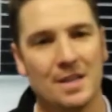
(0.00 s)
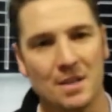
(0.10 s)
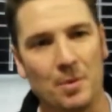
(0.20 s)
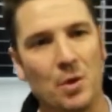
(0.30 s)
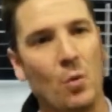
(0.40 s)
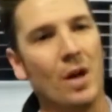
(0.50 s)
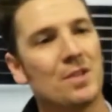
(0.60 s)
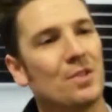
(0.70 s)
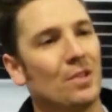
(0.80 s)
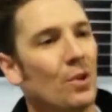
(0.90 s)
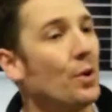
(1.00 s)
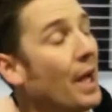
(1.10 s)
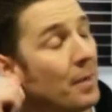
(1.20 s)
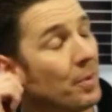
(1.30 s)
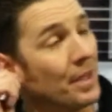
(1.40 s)
somebody who wants to learn
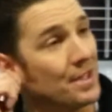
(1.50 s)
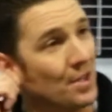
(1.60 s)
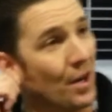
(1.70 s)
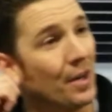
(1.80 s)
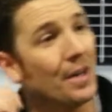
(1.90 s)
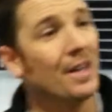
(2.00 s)
how to play guitar.